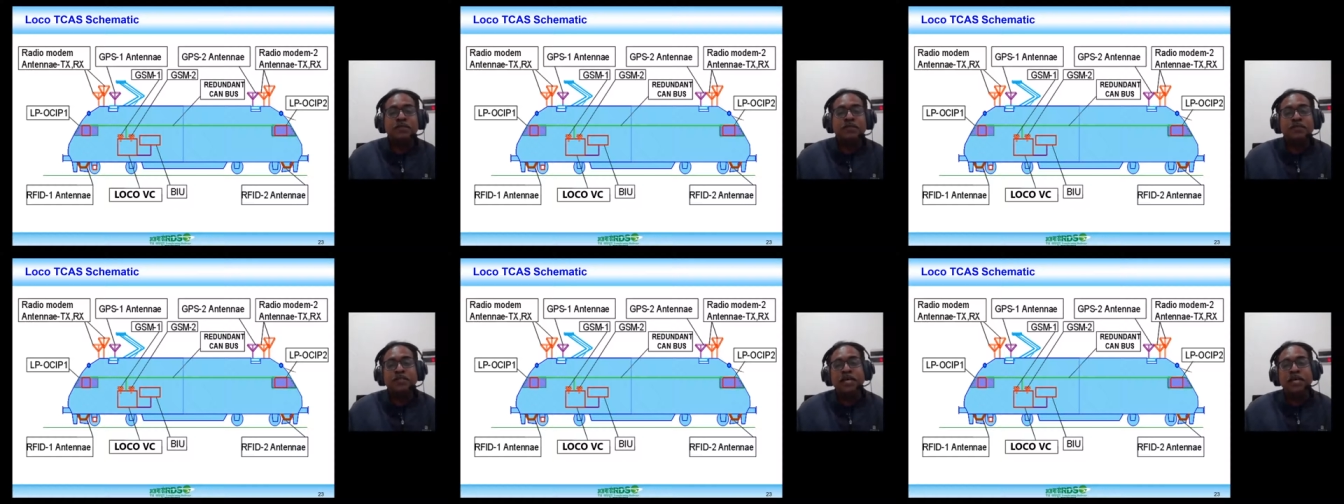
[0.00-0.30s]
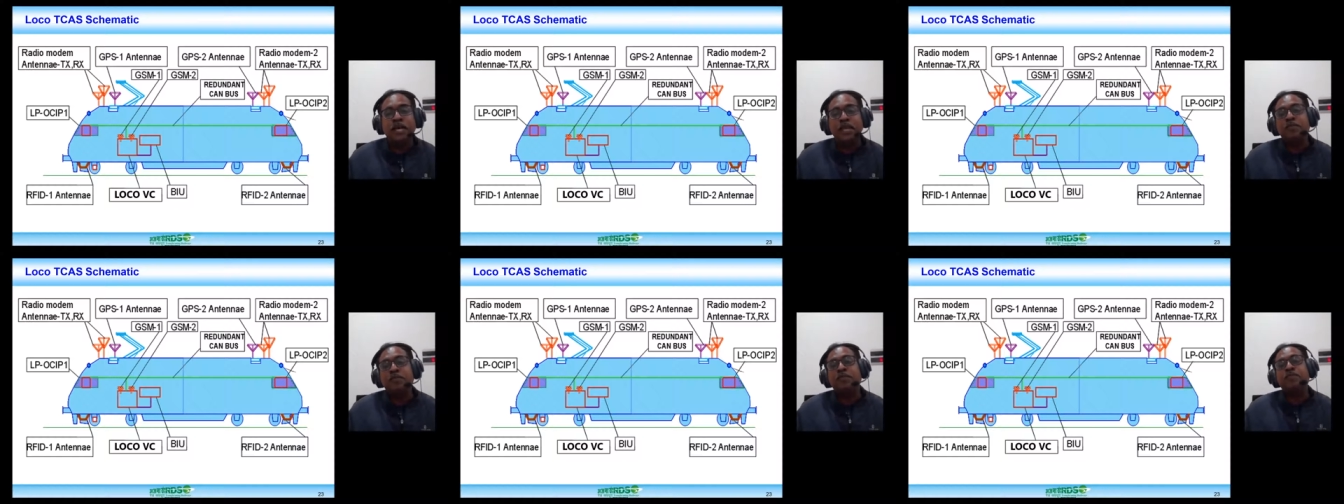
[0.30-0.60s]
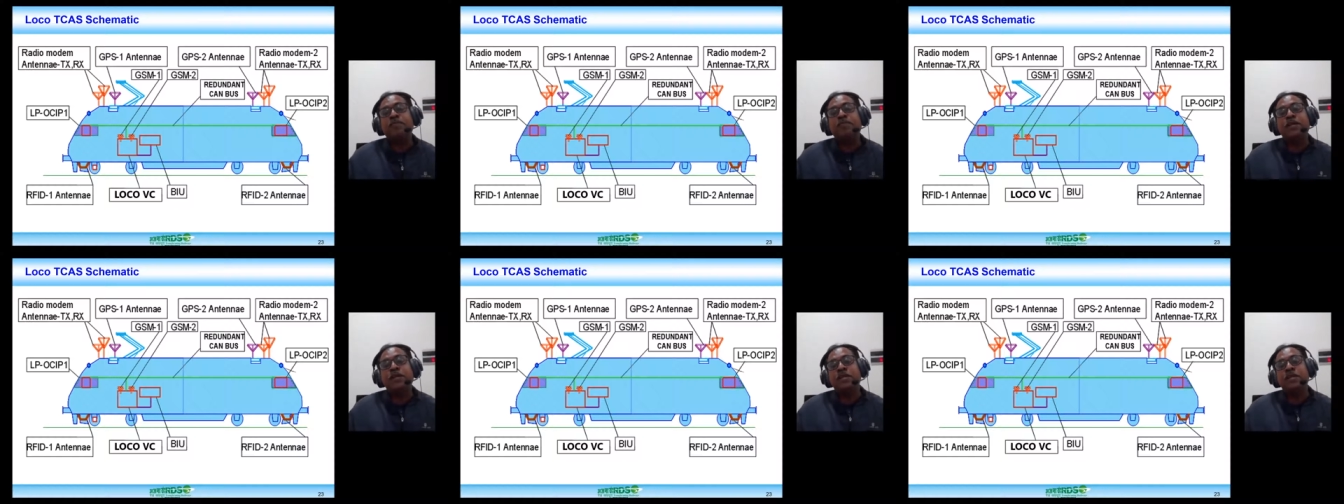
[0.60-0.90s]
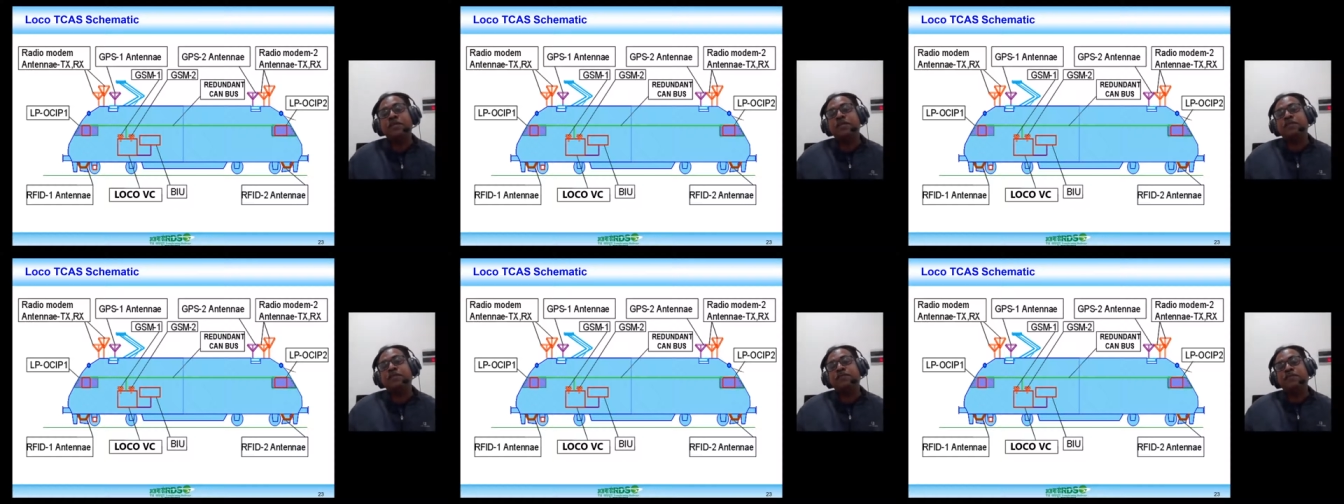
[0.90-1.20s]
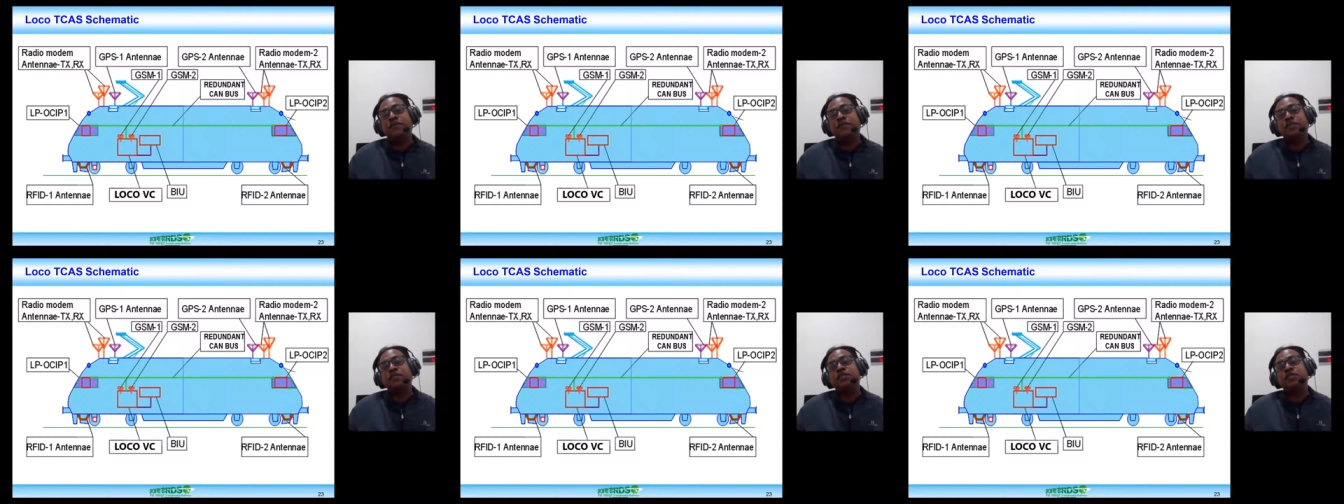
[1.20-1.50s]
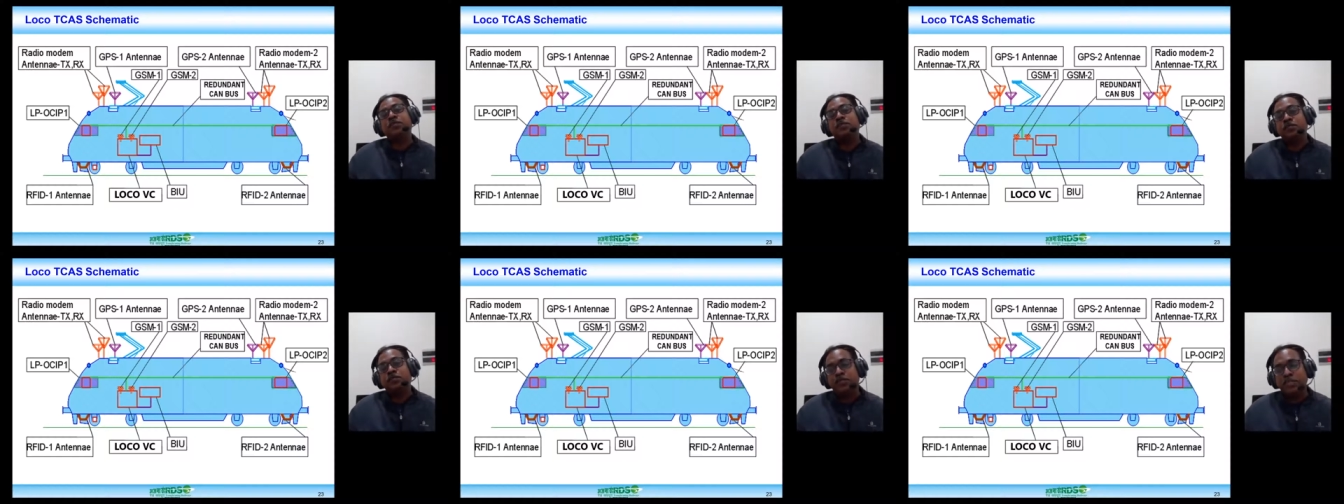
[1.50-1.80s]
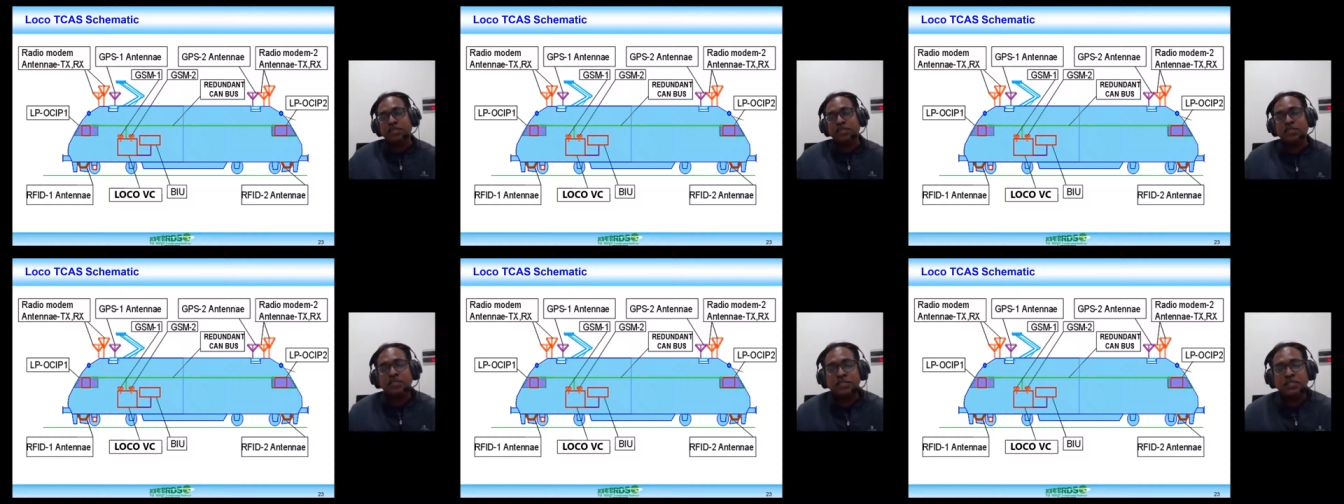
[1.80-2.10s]
With the help of brake interface
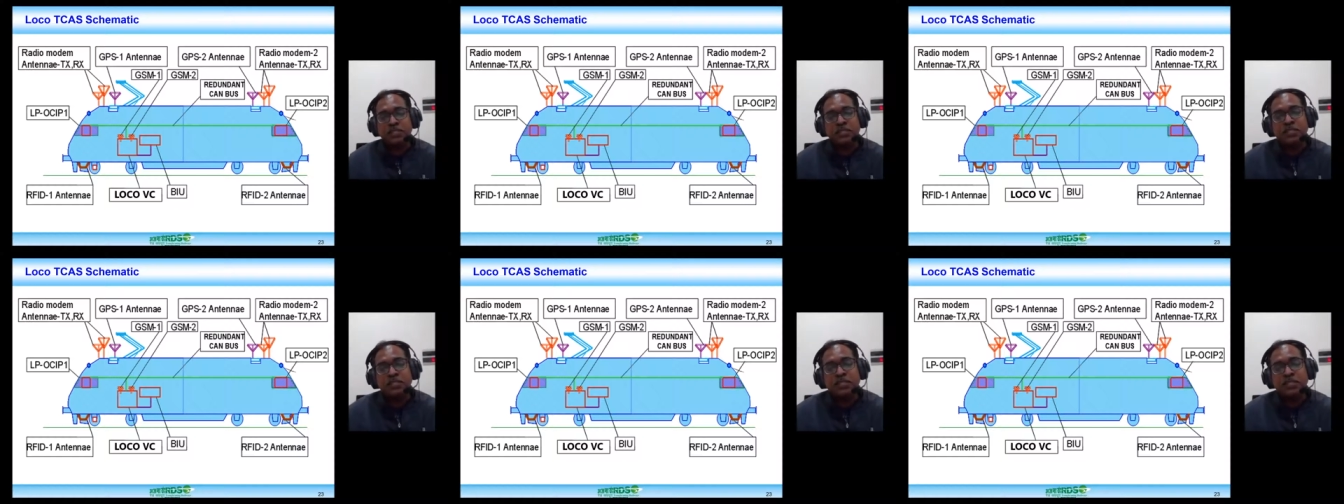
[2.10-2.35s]
unit,